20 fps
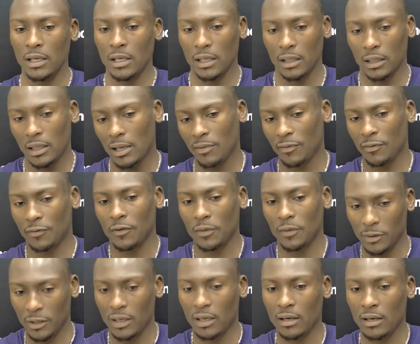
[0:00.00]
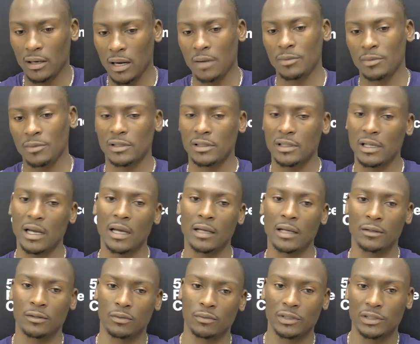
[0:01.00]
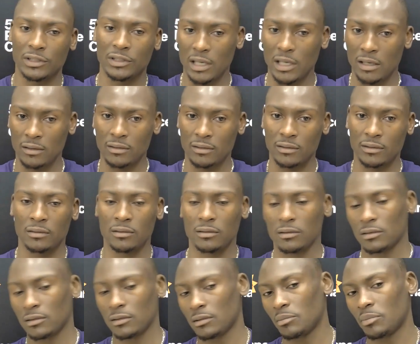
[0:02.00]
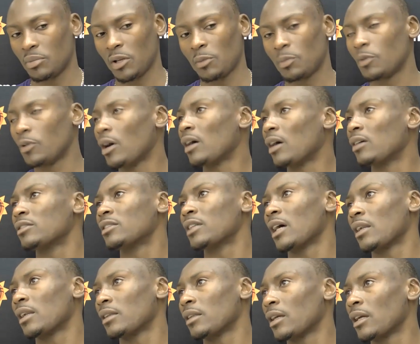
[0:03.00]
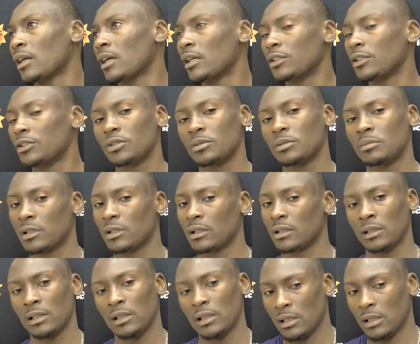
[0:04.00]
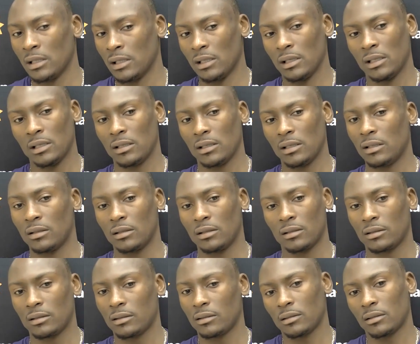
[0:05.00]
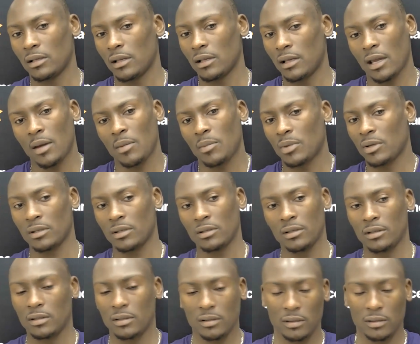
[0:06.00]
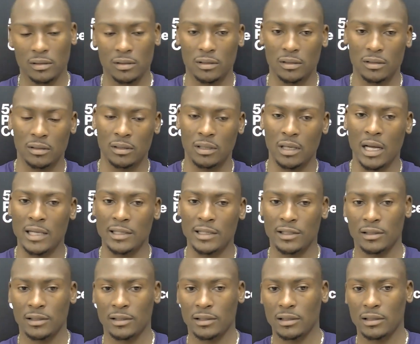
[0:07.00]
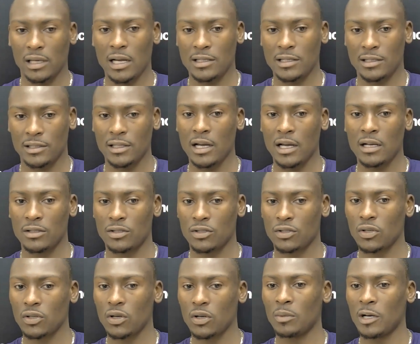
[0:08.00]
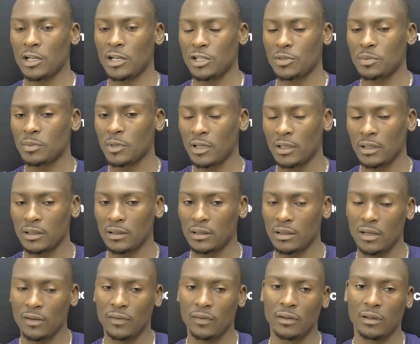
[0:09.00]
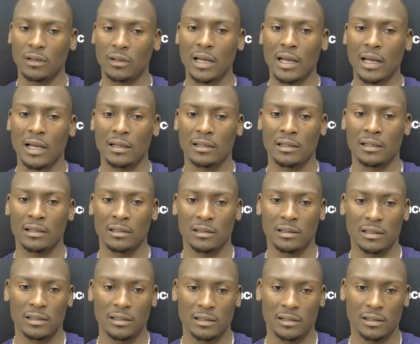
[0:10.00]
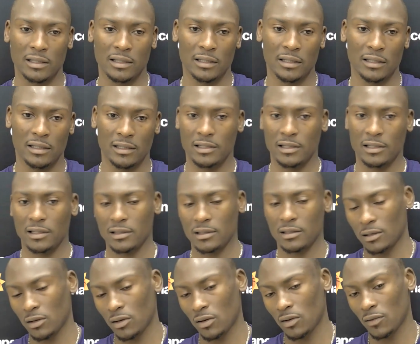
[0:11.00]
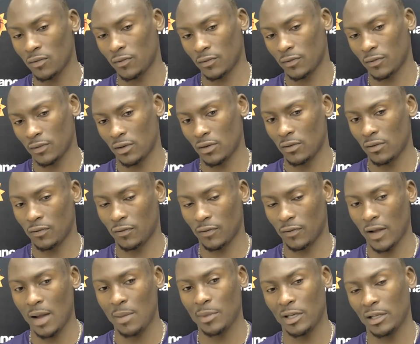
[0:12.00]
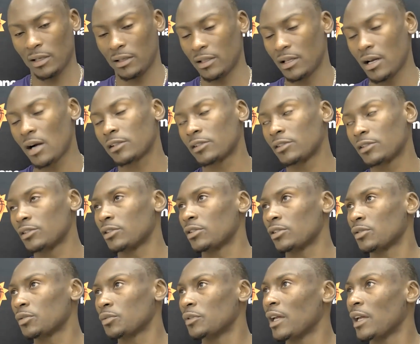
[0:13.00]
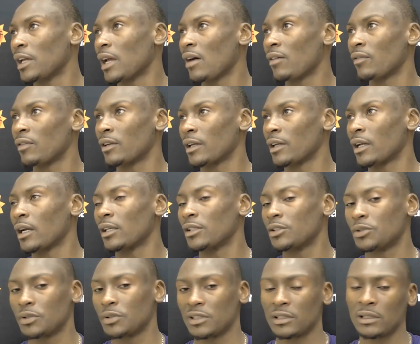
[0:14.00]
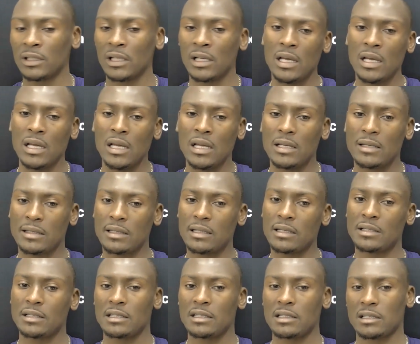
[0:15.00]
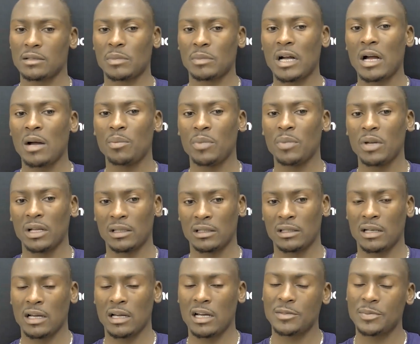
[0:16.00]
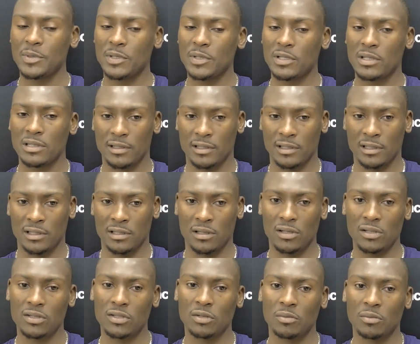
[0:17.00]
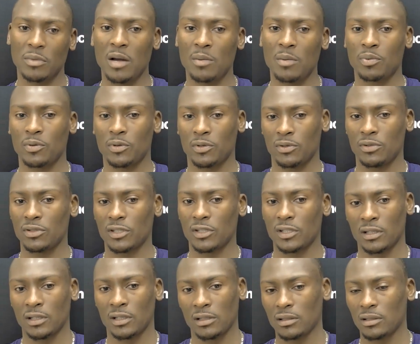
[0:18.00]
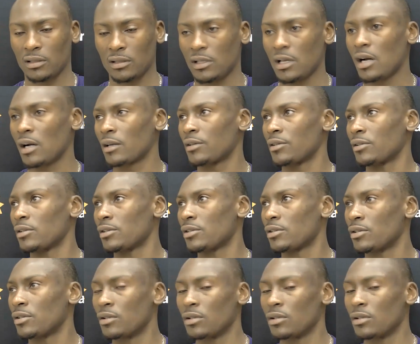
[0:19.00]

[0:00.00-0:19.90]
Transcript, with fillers: And then from there, obviously, I had to reach out to people outside of the country. But, you know, Dikembe has, has done so much. But if you look at the, the statistics of, of how many doctors we have in the country, it's not just about building hospitals. It's also about producing doctors. You